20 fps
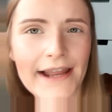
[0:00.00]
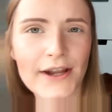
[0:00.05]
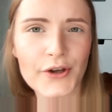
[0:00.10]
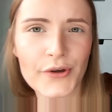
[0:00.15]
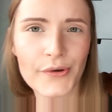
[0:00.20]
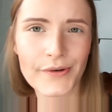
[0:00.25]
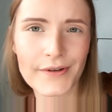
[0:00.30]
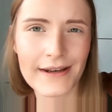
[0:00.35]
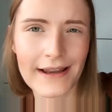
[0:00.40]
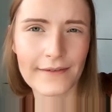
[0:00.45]

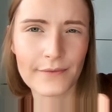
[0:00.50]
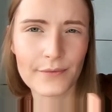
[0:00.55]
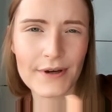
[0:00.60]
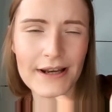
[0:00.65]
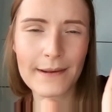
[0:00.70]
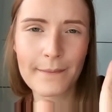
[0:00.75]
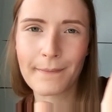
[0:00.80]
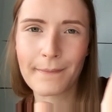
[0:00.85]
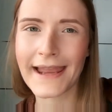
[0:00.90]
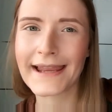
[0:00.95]
could not
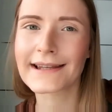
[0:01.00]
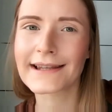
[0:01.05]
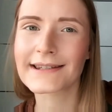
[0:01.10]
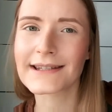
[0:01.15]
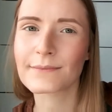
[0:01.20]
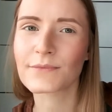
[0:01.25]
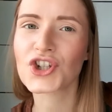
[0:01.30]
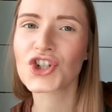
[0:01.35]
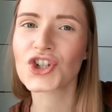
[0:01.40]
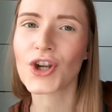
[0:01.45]
really make
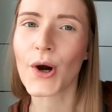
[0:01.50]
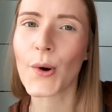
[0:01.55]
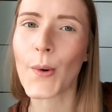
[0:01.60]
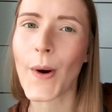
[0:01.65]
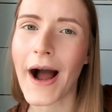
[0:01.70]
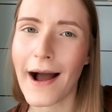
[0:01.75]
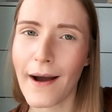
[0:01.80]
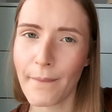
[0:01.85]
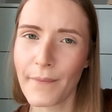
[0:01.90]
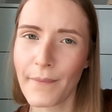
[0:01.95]
them
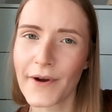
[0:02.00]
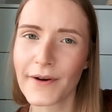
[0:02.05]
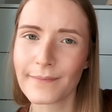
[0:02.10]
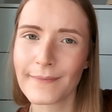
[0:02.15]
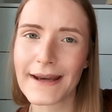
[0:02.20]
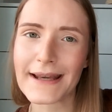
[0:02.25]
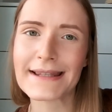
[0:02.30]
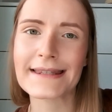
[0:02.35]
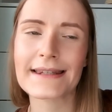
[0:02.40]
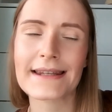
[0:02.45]
show up on
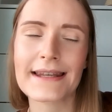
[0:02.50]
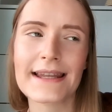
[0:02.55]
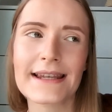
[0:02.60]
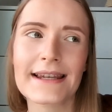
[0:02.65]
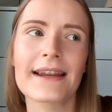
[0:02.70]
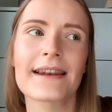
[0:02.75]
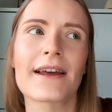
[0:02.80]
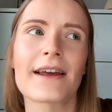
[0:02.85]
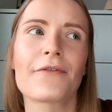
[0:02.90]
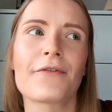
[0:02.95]
my skin,
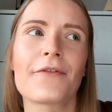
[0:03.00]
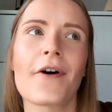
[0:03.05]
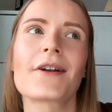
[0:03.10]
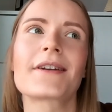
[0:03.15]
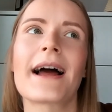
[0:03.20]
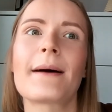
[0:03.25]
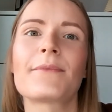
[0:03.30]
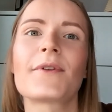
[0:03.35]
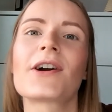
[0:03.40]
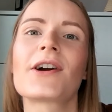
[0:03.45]
and I
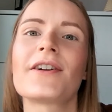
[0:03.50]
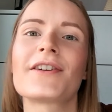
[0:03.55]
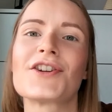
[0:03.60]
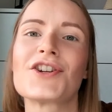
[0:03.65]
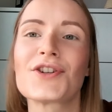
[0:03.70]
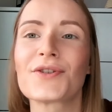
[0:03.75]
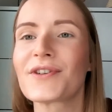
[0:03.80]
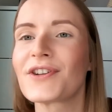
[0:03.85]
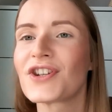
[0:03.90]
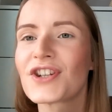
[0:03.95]
thought I'm not going to
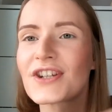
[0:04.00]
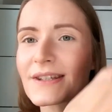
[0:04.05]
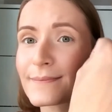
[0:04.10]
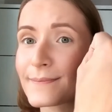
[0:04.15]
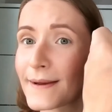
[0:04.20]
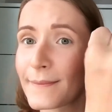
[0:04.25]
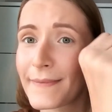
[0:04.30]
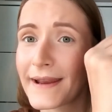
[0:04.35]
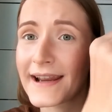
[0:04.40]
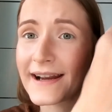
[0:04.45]
show you
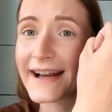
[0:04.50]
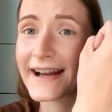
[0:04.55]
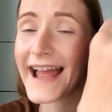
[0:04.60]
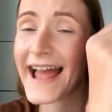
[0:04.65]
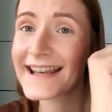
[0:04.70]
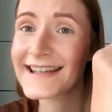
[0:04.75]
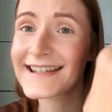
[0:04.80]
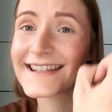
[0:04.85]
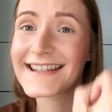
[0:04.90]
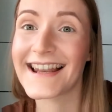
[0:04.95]
just my bare
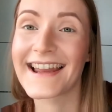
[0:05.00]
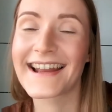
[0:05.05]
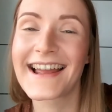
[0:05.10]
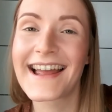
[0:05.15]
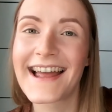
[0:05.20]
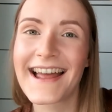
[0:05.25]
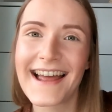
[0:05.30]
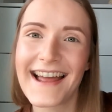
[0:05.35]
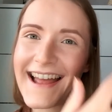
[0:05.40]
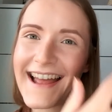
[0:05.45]
hand. Like,
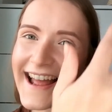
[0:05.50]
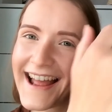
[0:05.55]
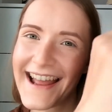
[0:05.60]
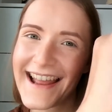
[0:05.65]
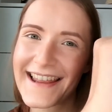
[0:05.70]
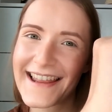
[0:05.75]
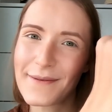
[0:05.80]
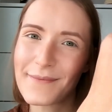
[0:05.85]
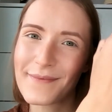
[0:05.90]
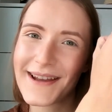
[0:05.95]

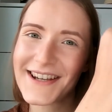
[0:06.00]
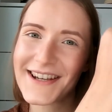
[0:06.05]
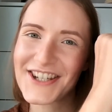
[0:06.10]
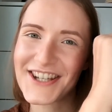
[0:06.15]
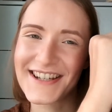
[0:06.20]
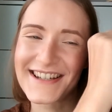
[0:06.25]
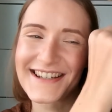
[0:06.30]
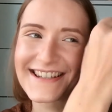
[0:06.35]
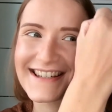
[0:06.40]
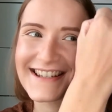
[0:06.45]
hey,
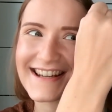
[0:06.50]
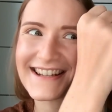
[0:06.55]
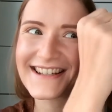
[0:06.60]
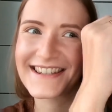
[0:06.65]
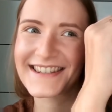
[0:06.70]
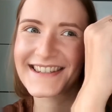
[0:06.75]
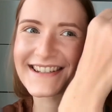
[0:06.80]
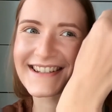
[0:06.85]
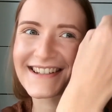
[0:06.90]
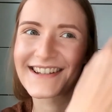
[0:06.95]
imagine there
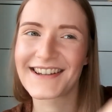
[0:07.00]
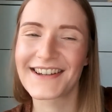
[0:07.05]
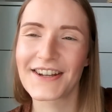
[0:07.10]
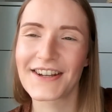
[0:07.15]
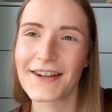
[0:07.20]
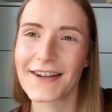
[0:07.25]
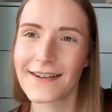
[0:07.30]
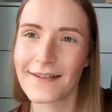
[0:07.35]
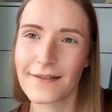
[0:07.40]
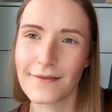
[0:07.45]
is a
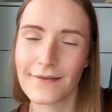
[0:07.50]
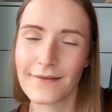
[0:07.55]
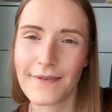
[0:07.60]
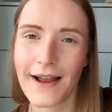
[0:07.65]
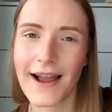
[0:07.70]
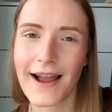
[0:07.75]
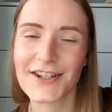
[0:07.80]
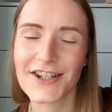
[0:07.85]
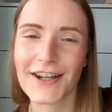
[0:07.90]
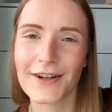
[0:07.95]

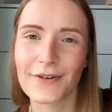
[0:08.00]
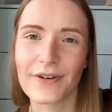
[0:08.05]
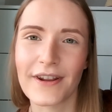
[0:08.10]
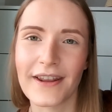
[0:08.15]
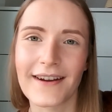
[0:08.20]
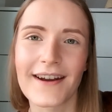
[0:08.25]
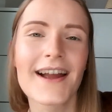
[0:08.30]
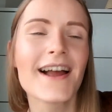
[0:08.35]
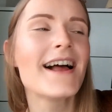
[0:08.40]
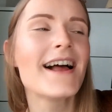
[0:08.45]
eyeshadow there.